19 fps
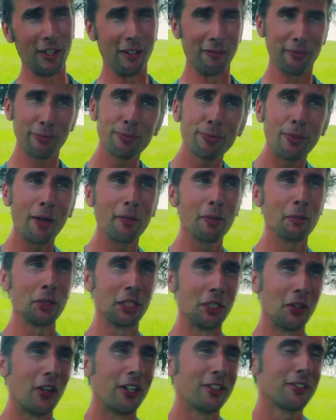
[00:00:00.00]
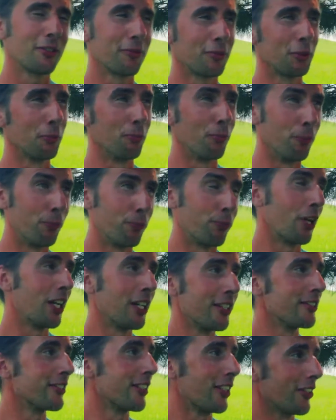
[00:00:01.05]
I've probably lost a few
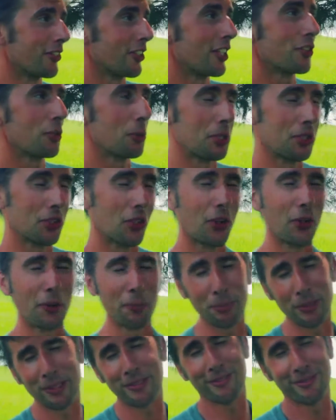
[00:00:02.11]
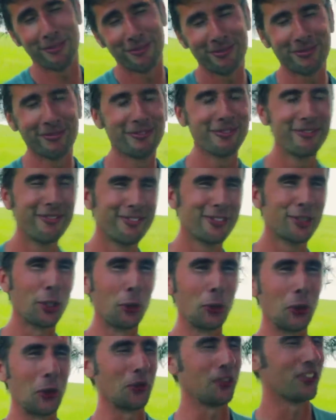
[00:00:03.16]
brain cells as a result, but so
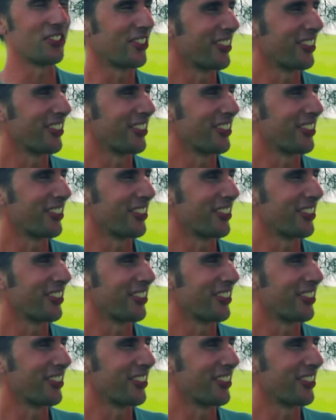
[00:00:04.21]
goes.